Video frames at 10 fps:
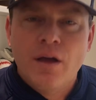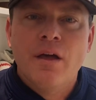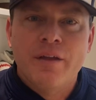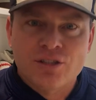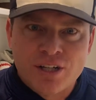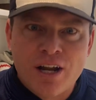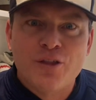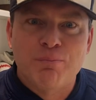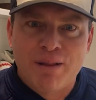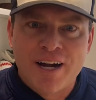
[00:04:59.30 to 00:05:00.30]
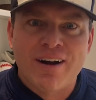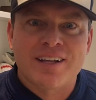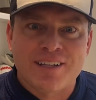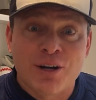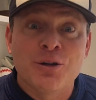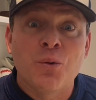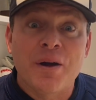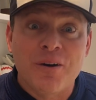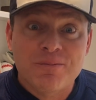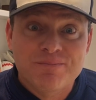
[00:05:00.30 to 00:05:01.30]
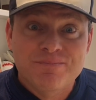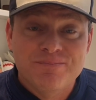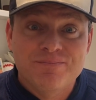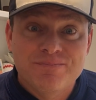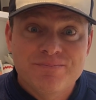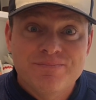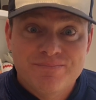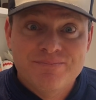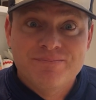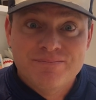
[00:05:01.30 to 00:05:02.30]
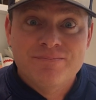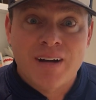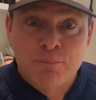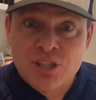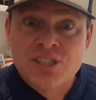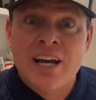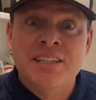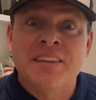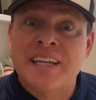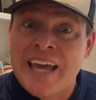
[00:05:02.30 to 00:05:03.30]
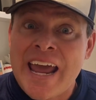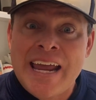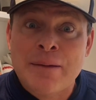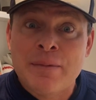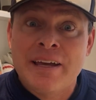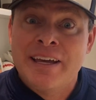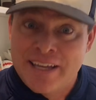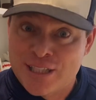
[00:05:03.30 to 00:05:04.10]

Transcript: there's another player out there who will. I'm just telling you, the game is